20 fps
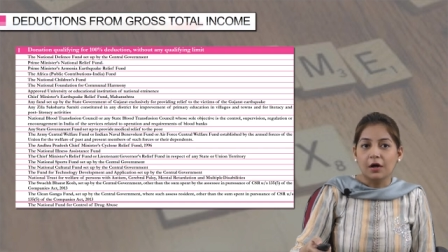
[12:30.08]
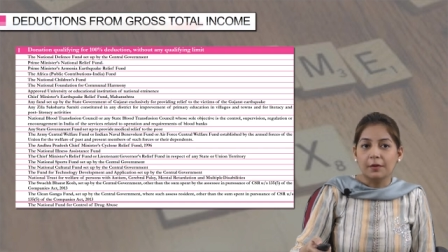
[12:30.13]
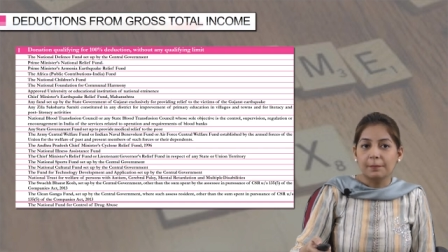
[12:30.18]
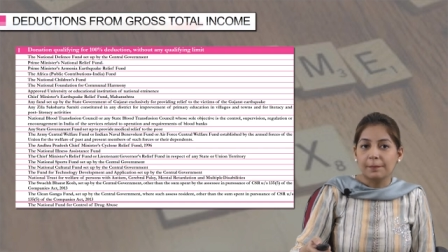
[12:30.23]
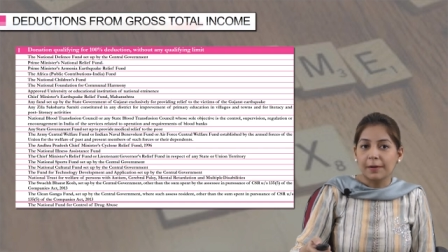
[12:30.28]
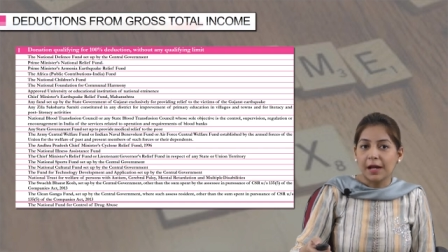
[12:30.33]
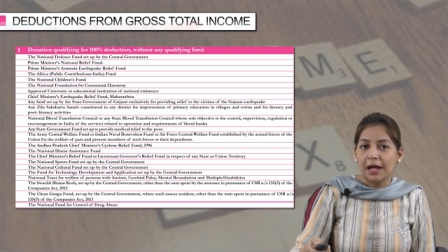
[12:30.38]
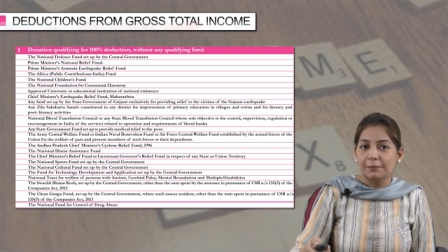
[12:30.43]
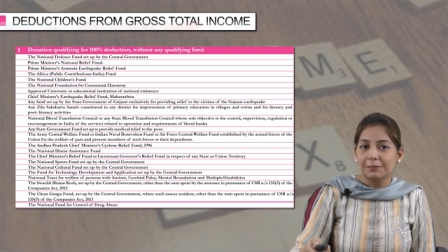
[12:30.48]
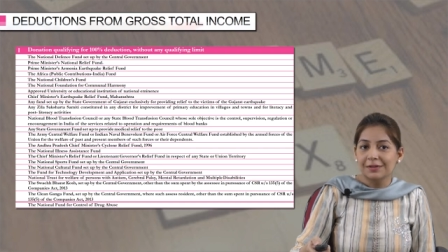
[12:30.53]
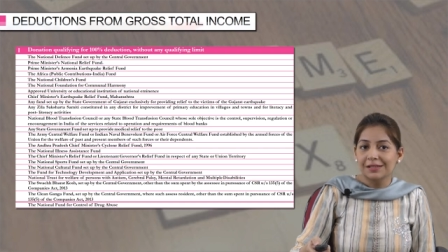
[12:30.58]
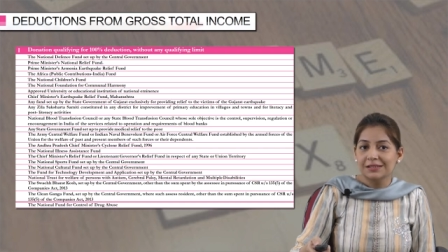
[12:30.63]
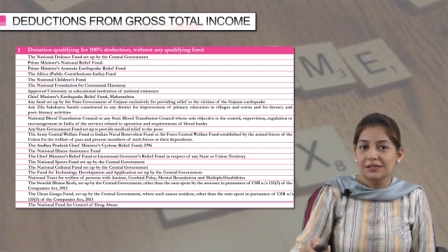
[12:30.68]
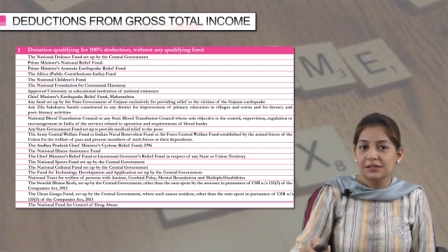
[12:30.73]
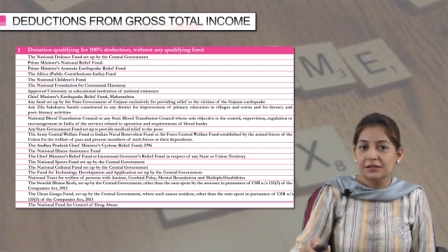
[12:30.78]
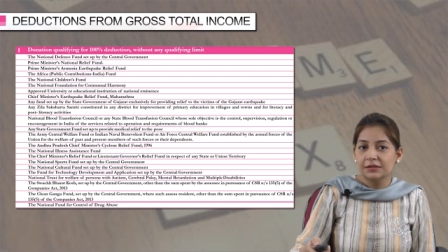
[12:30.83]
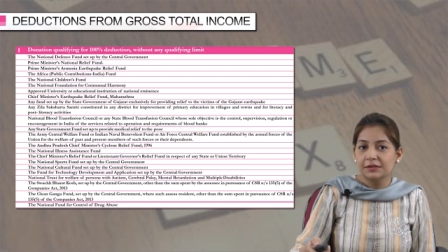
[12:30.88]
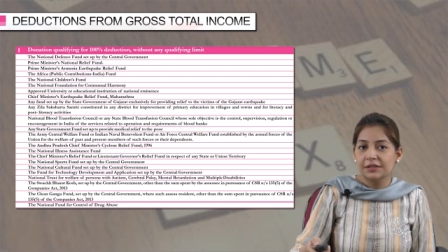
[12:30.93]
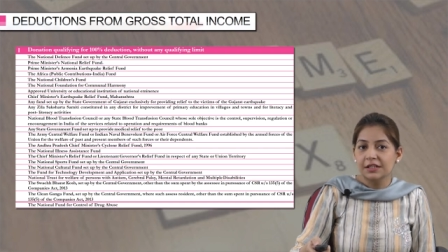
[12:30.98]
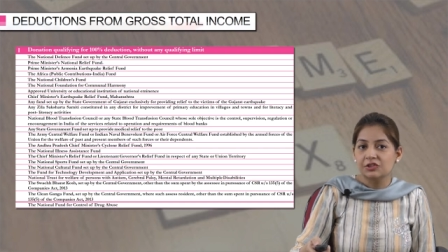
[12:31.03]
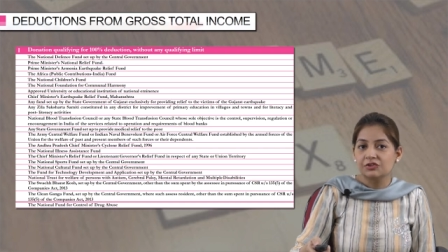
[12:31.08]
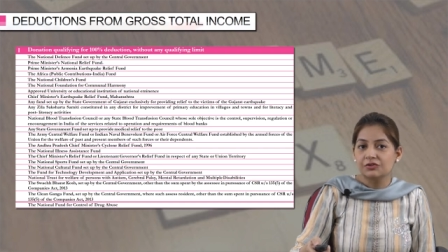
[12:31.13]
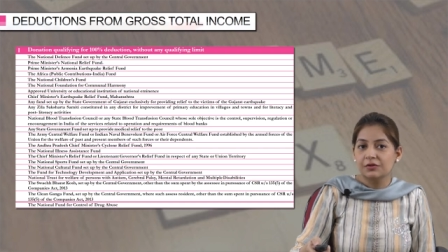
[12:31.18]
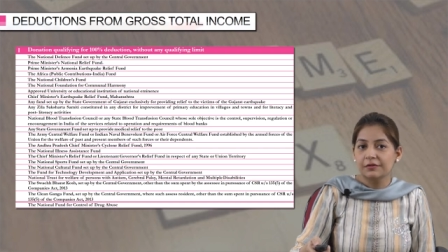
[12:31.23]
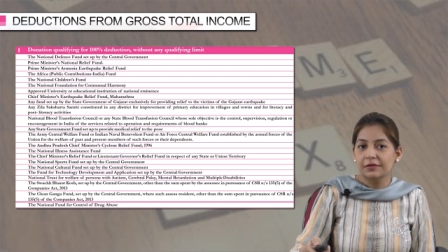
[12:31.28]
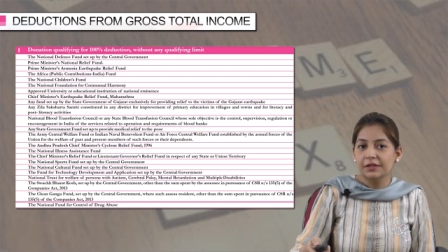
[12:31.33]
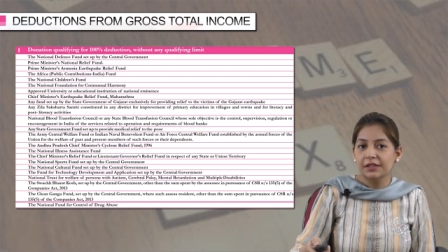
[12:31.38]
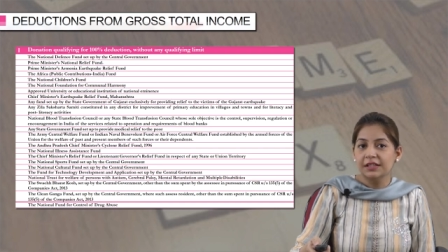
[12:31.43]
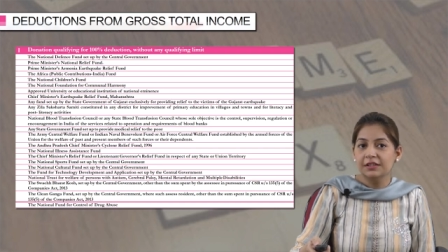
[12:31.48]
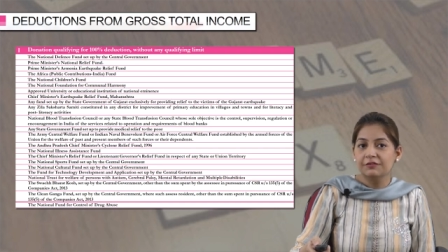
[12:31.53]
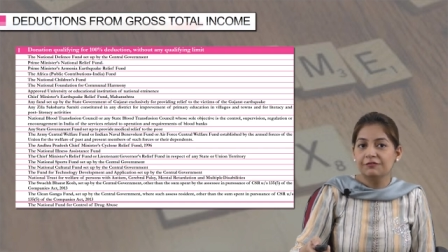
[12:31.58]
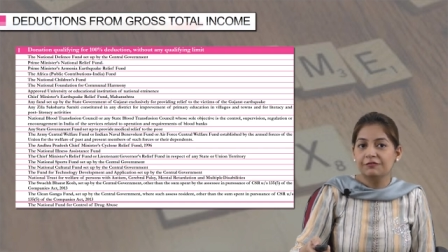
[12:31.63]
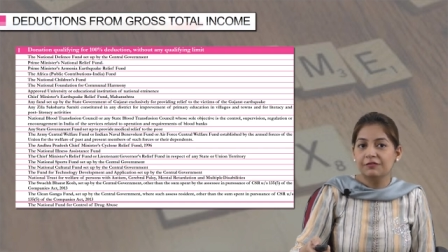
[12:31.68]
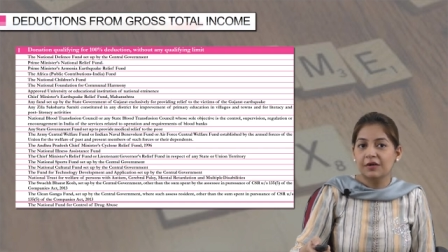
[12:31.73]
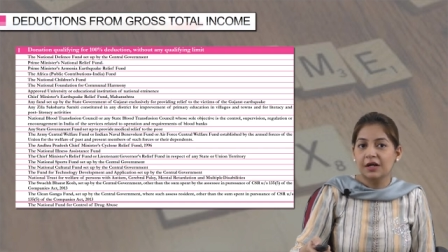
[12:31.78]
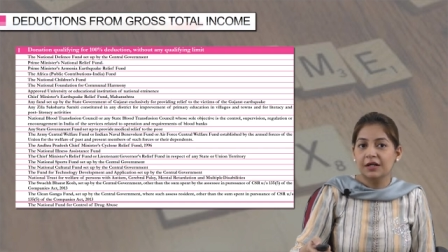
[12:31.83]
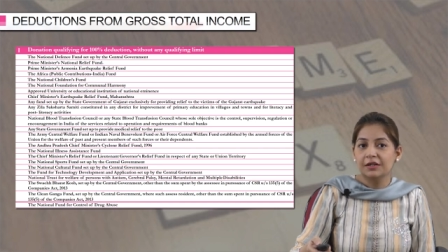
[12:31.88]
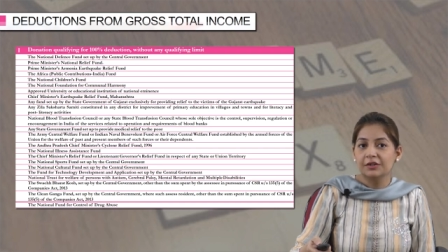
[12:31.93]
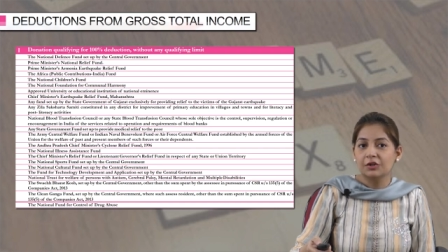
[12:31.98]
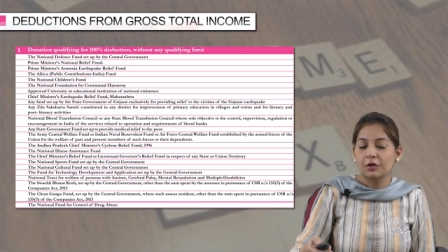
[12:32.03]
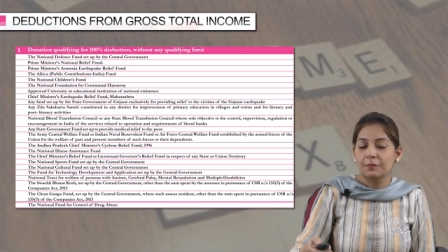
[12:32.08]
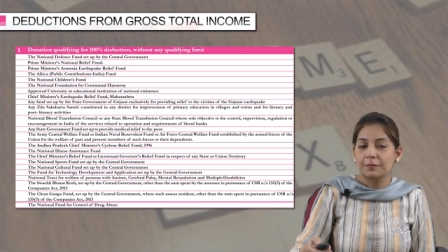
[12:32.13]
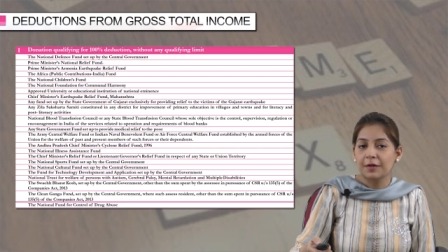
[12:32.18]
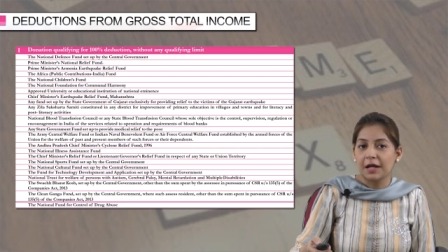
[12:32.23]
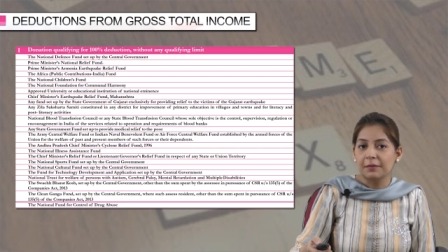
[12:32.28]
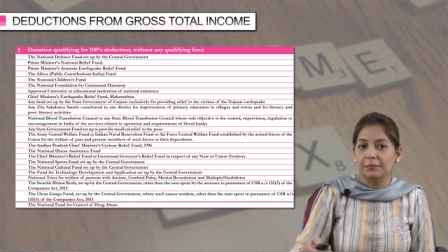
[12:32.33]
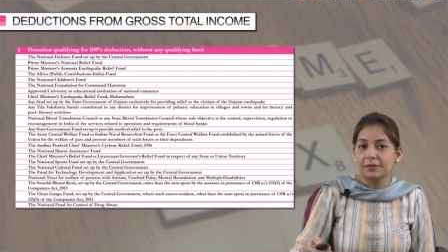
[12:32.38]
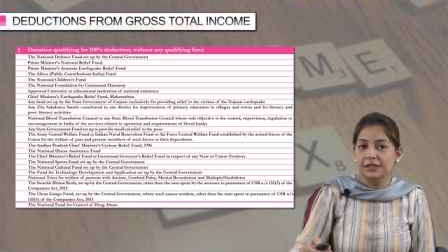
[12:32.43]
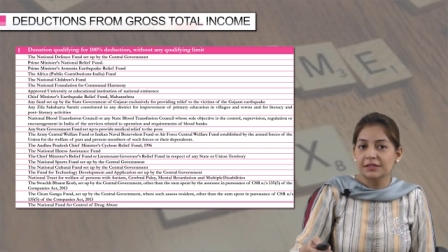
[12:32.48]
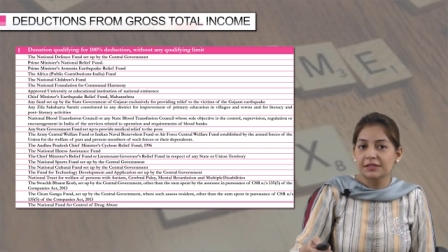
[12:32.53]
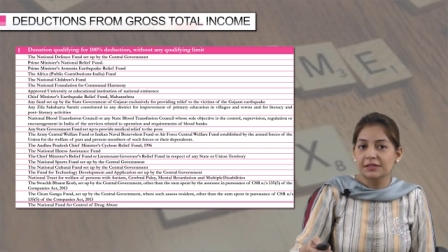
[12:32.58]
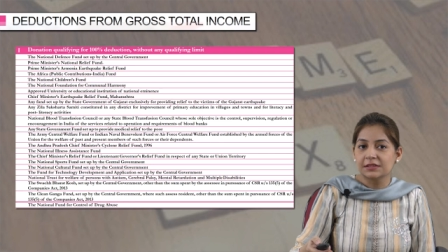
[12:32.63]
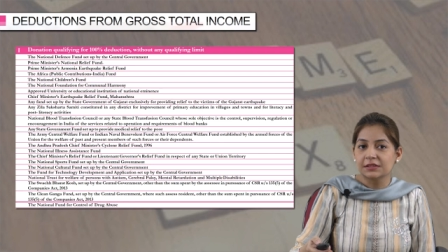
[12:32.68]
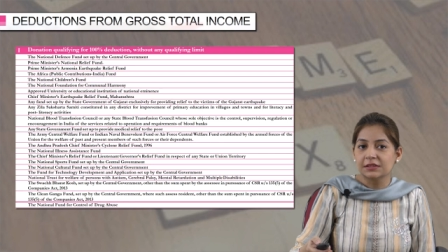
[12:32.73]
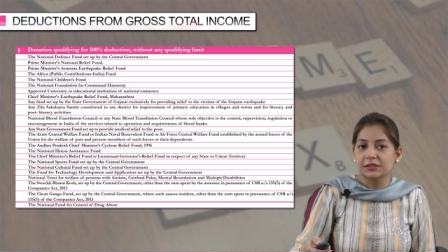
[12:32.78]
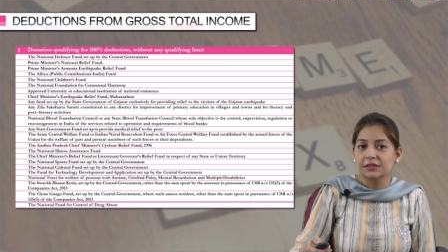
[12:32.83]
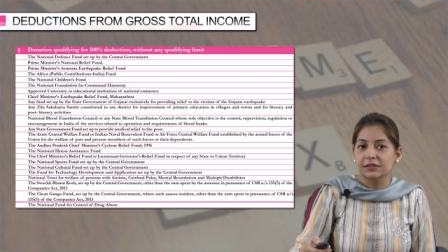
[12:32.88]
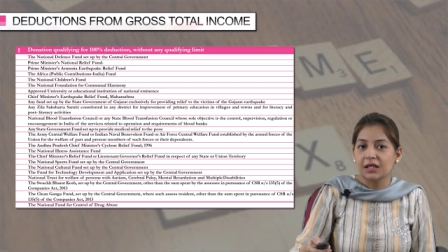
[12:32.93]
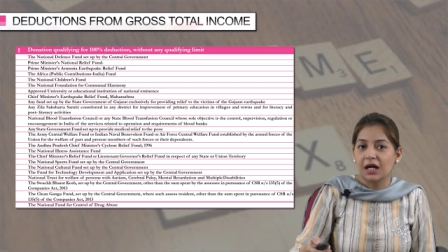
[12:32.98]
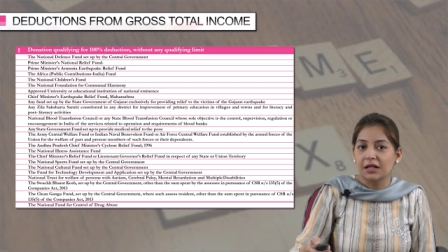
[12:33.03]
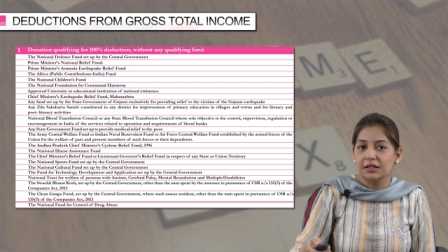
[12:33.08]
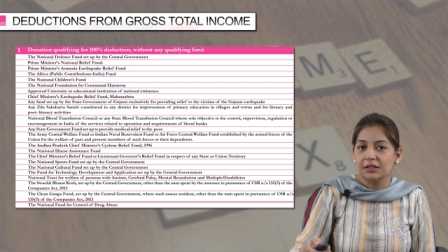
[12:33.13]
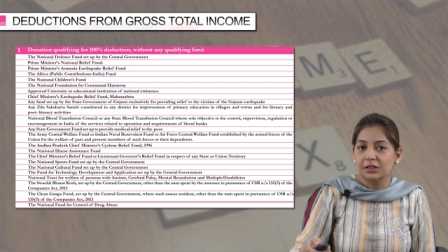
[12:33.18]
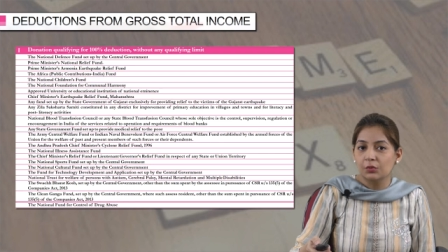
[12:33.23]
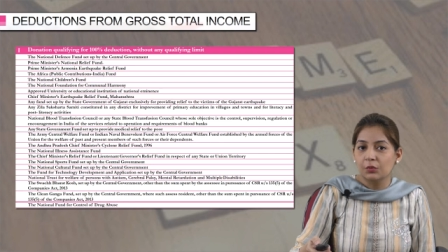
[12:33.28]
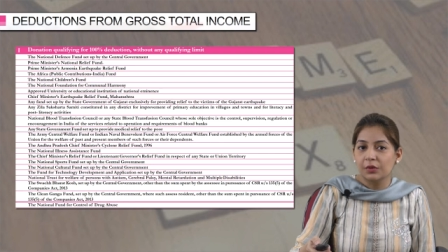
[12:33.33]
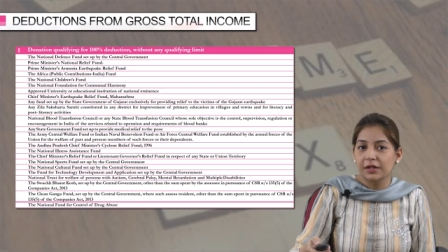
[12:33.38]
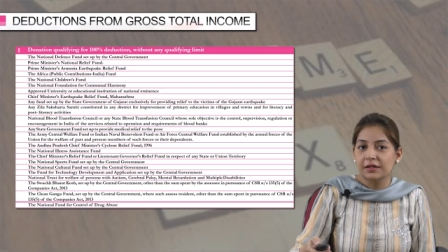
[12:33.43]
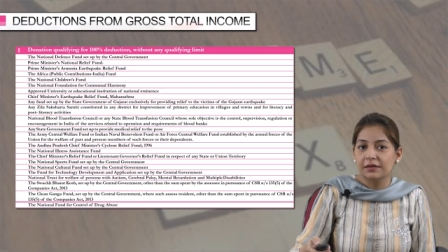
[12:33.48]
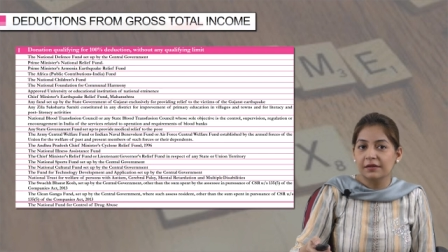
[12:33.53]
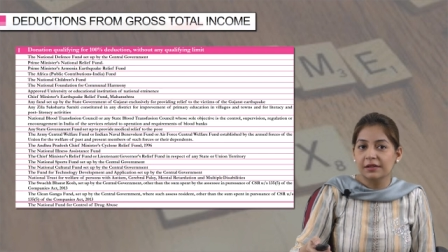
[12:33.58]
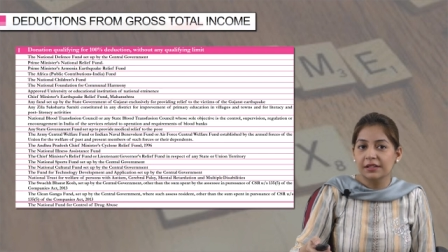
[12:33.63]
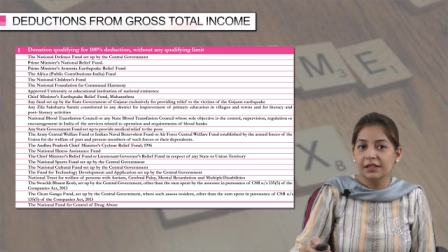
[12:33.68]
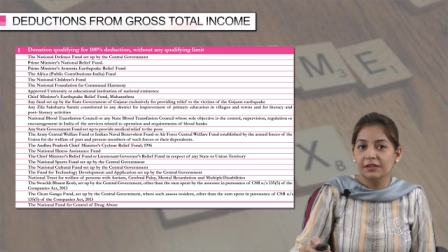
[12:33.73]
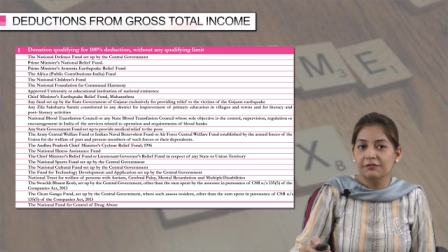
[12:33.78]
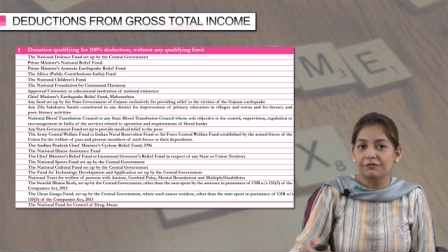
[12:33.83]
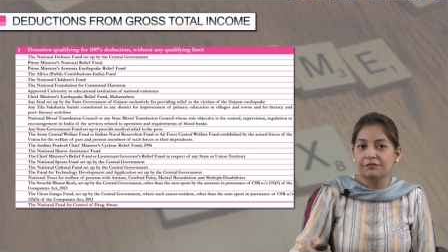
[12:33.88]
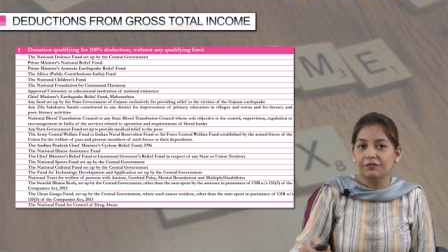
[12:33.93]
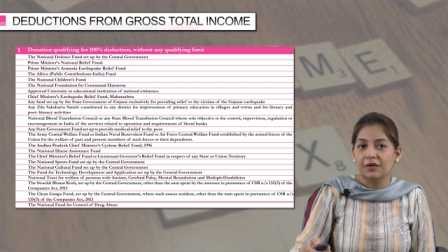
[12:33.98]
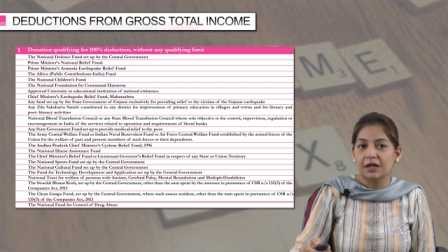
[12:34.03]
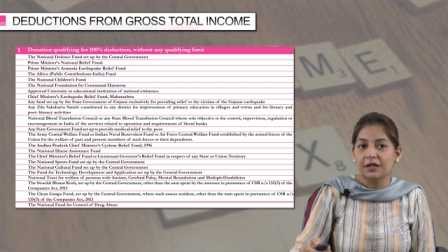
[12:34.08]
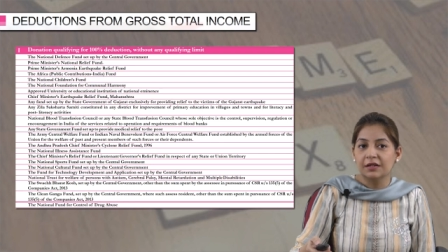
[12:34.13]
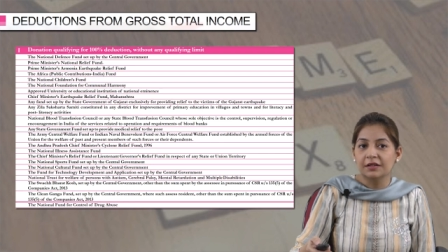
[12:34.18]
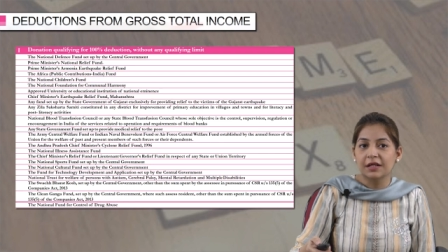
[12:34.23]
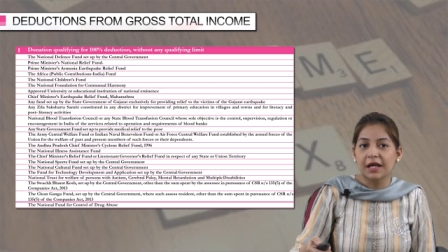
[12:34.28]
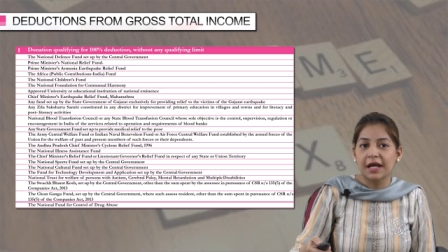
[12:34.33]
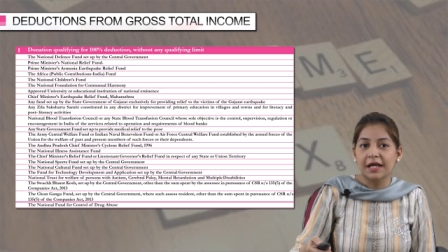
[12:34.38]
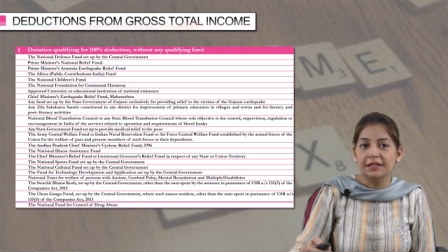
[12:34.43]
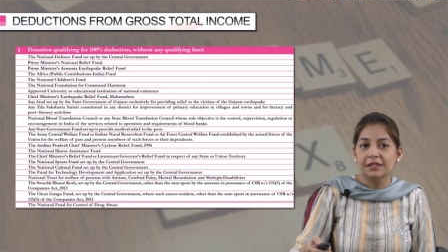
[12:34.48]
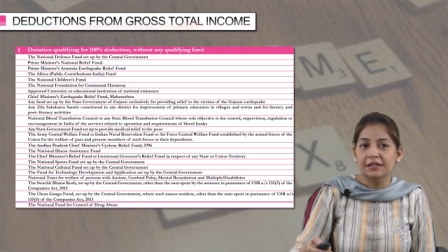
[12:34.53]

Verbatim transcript: or Prime Minister National Relief Fund or Prime Minister's Earthquake Relief Fund,